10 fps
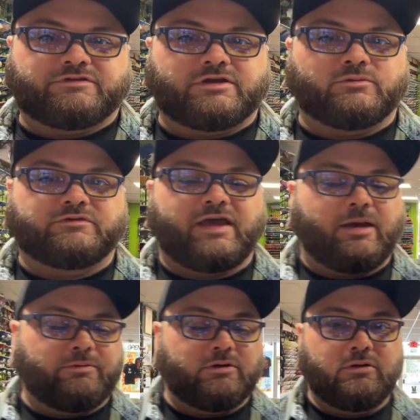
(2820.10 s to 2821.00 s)
seeing what's
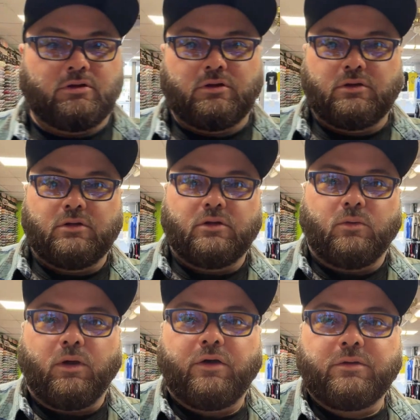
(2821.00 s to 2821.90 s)
happening.
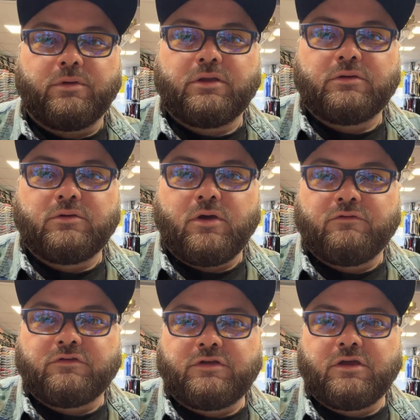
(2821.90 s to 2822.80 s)
Welcome in,
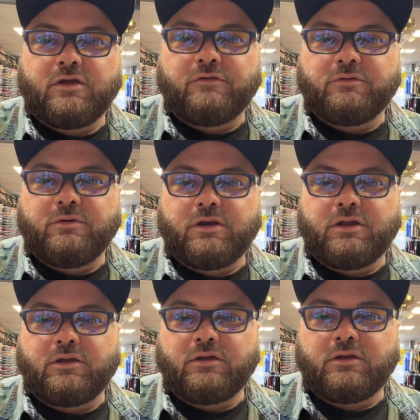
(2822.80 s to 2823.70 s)
whoever's here,
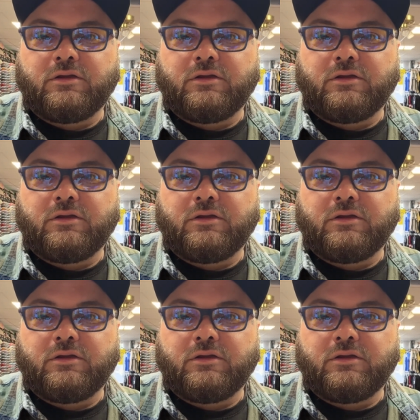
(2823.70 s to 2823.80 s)
everybody.